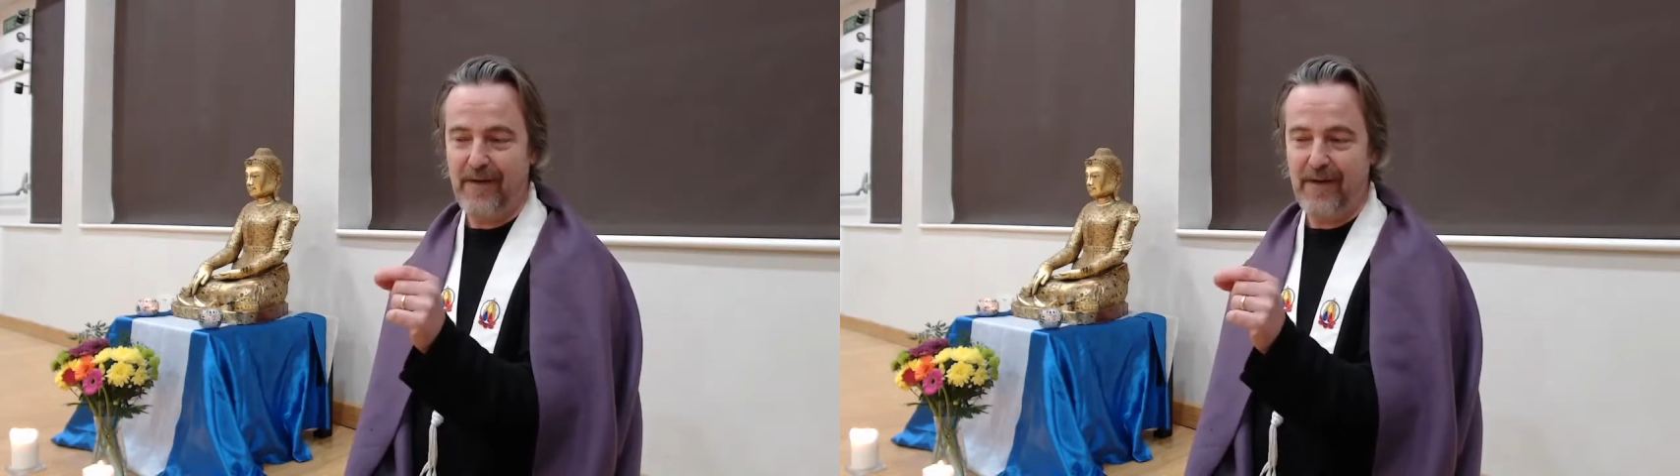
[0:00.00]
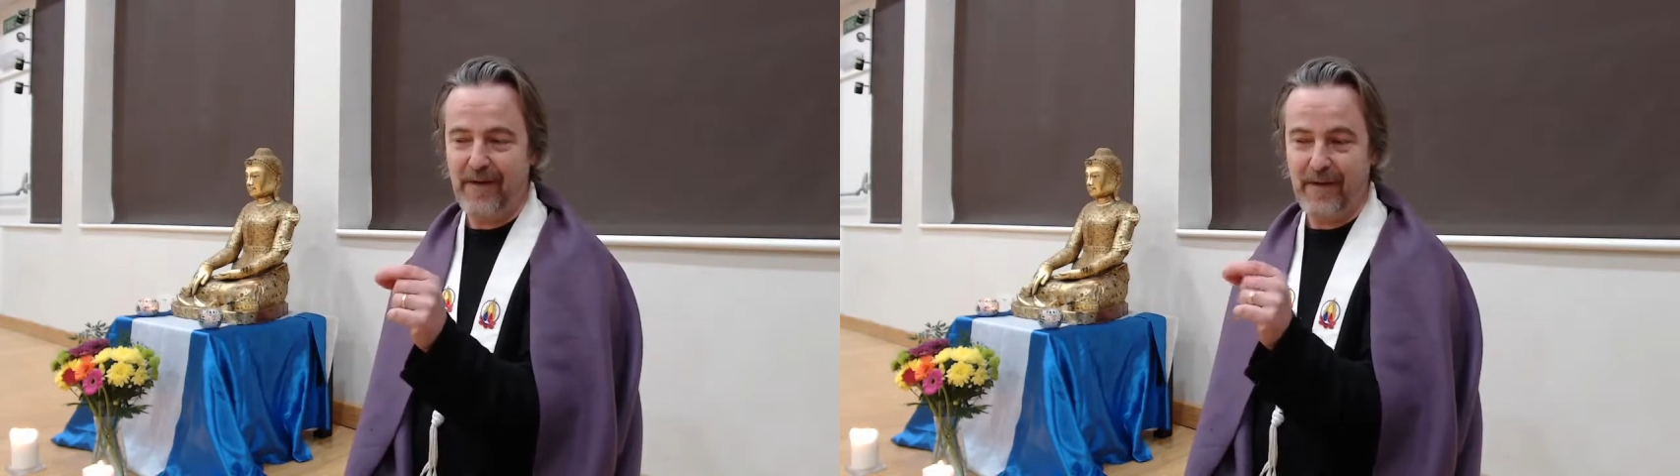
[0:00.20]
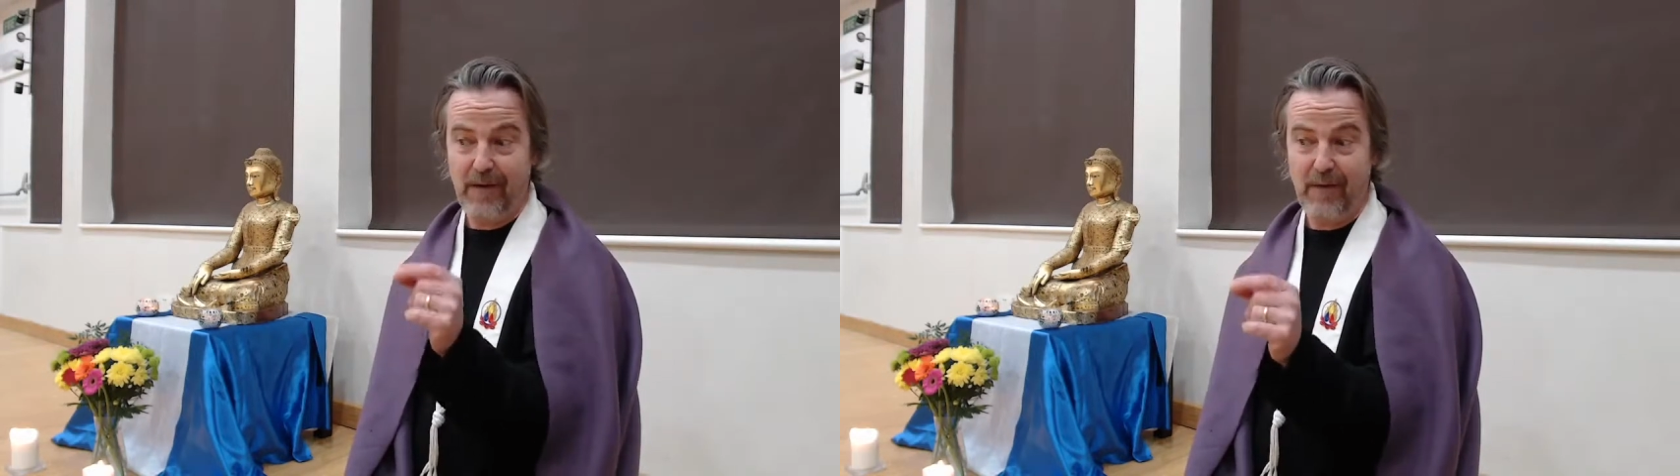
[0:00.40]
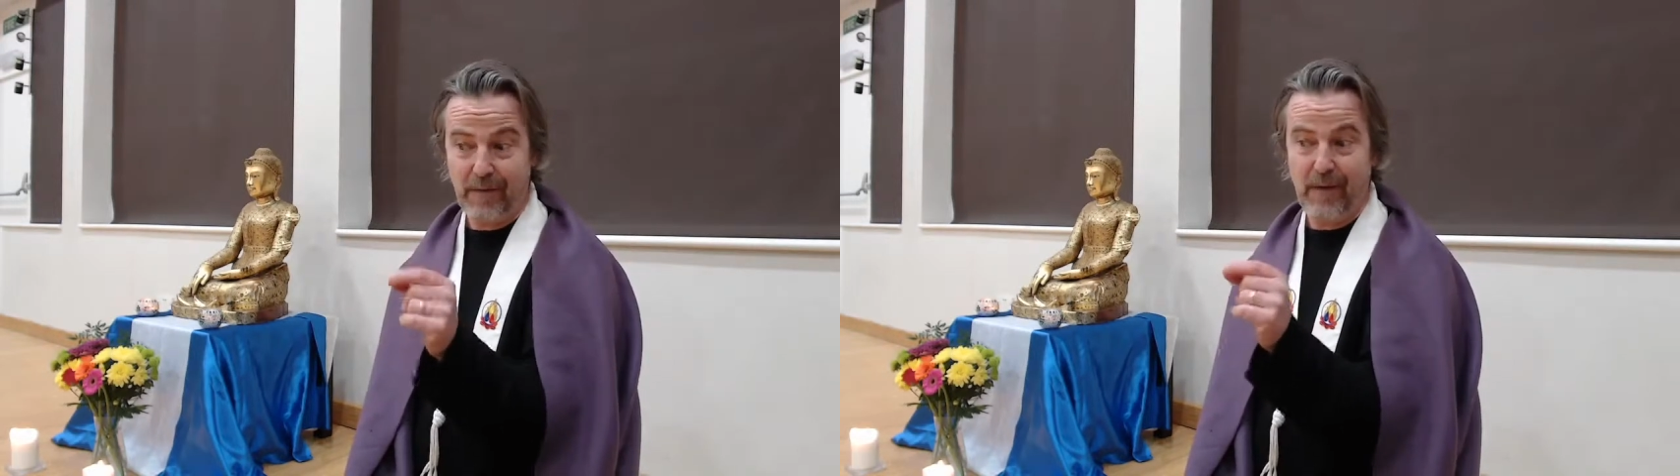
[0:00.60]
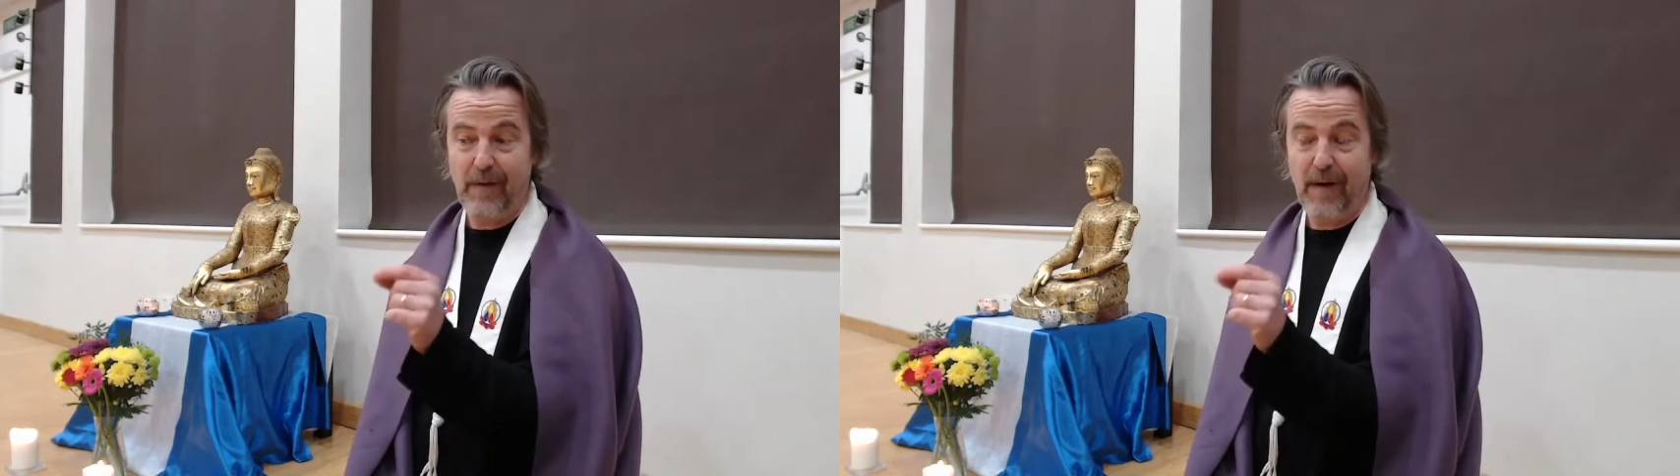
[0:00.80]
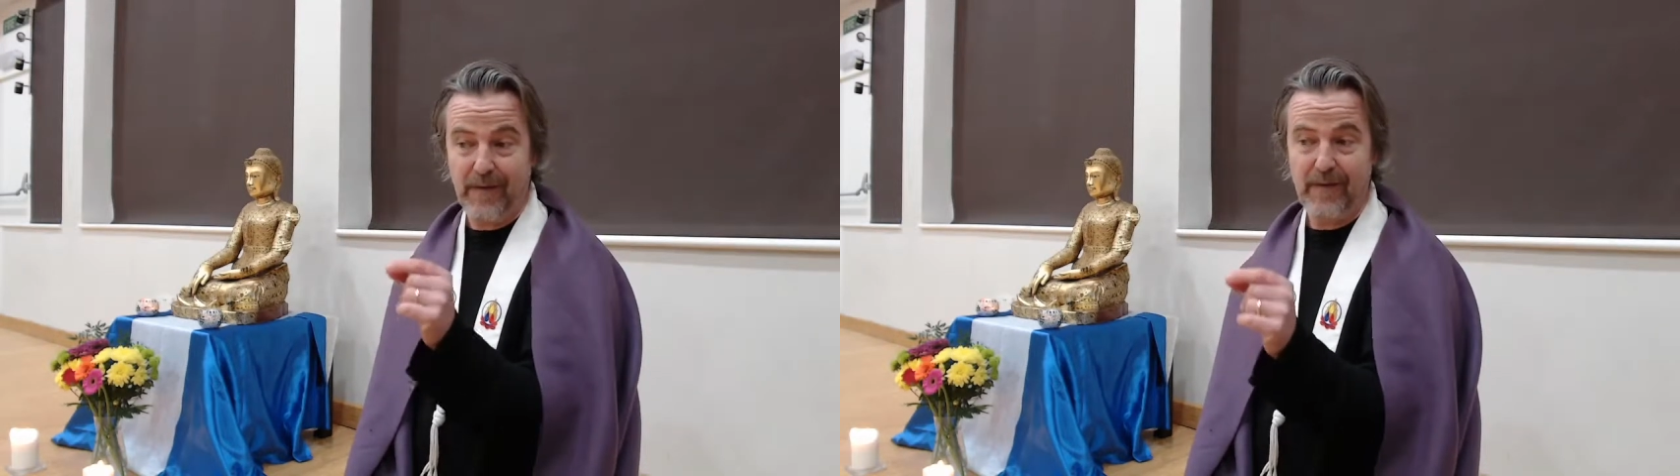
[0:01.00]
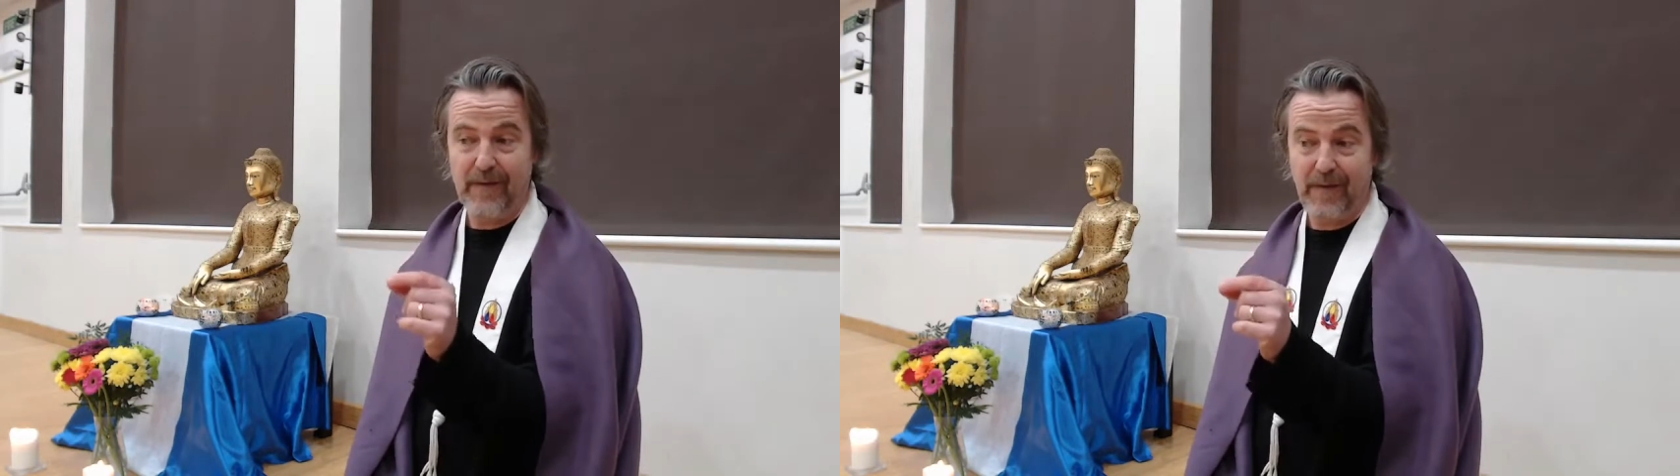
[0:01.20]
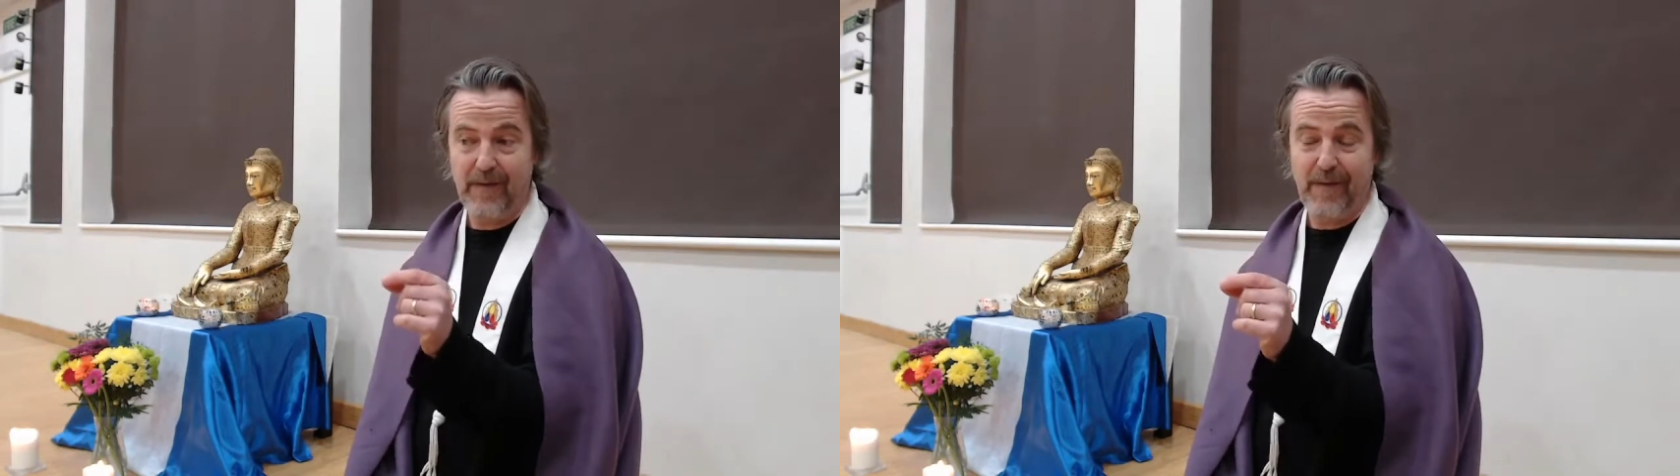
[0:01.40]
is skillful or
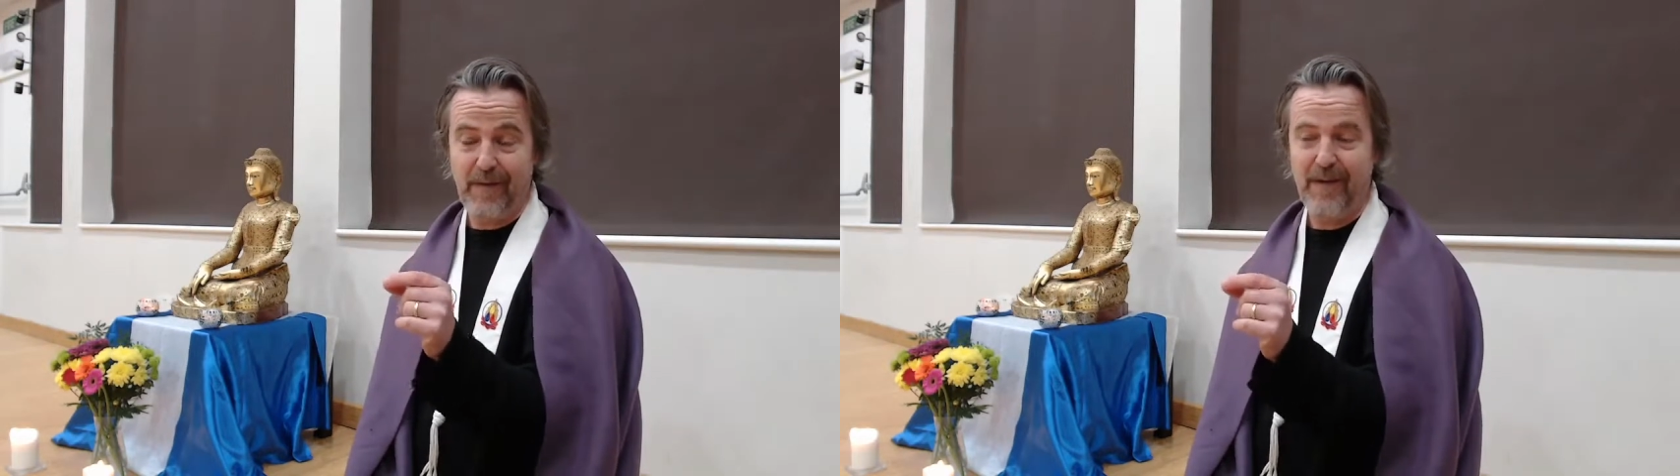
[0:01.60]
unskillful,